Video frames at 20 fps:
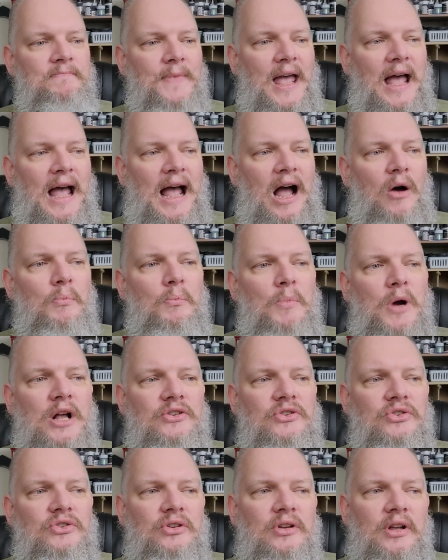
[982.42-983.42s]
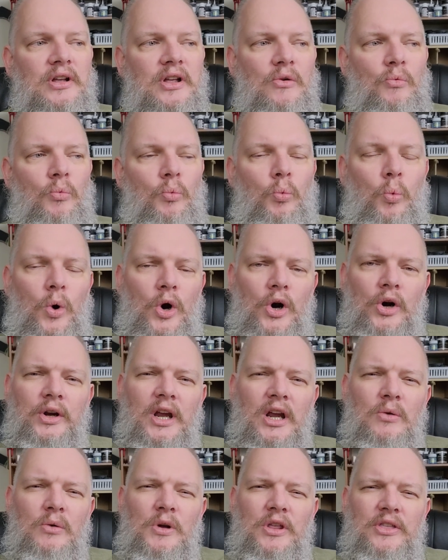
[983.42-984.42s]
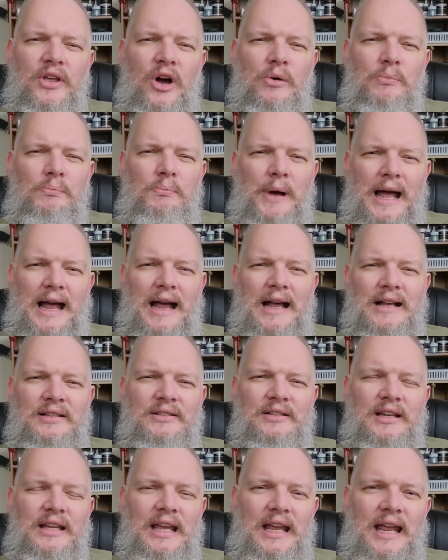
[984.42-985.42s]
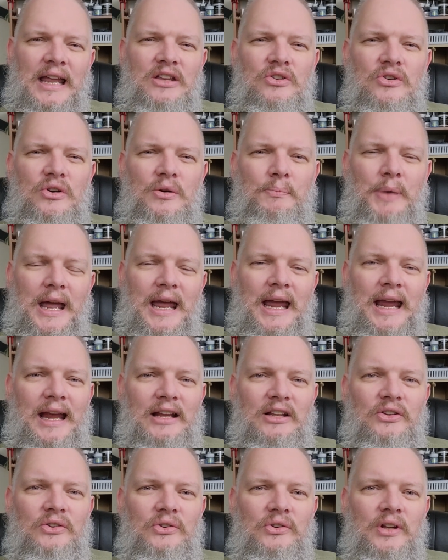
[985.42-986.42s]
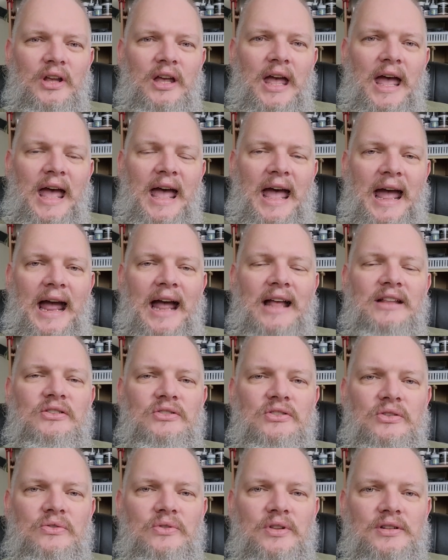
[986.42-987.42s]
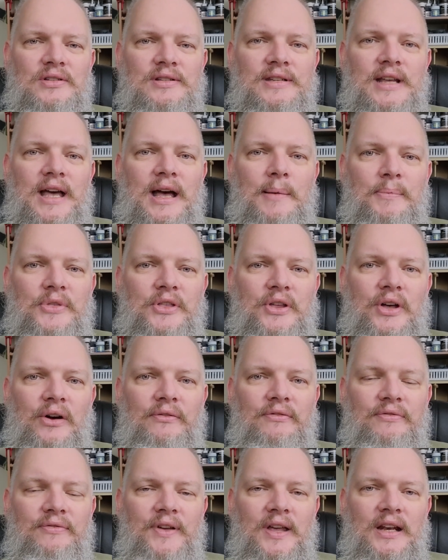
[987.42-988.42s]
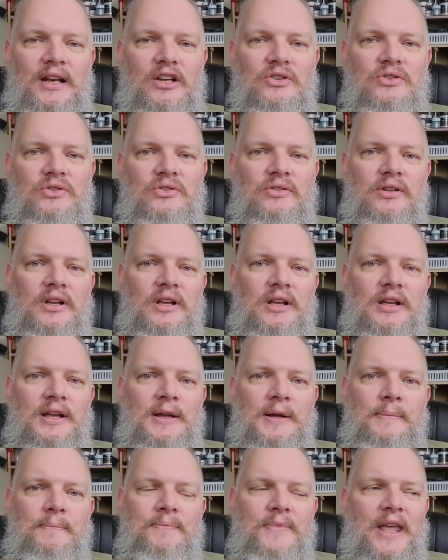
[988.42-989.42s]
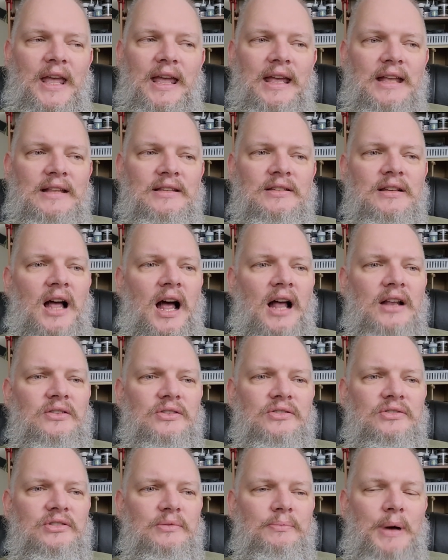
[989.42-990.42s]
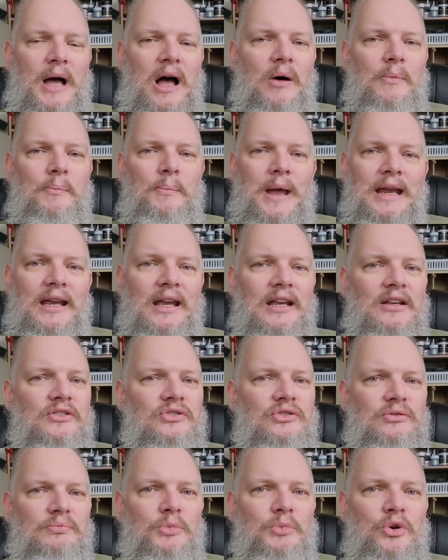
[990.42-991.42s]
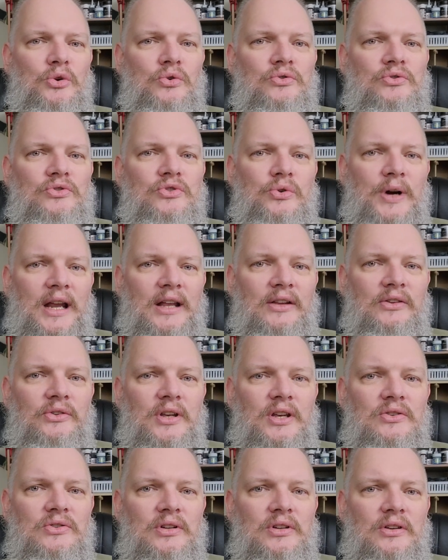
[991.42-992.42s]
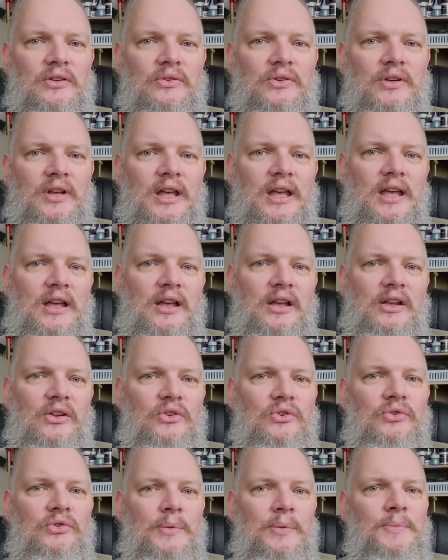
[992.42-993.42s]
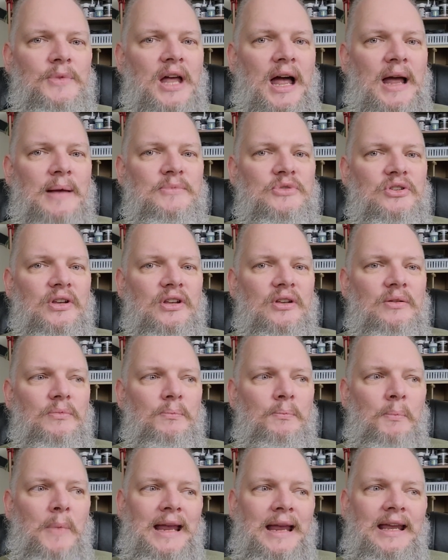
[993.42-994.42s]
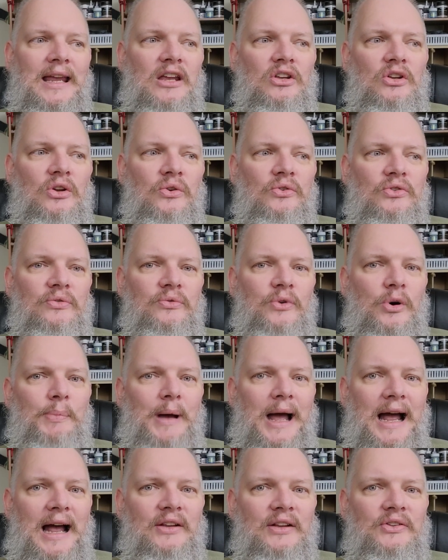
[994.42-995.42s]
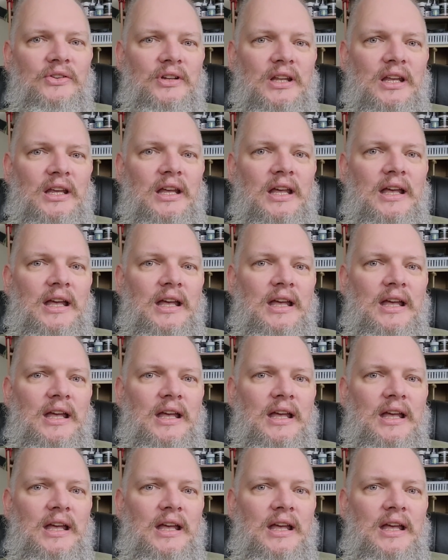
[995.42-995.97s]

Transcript: how much working with opacity in your paints adds to the depth of finish. It's not just about making smooth transitions sometimes making use of opacity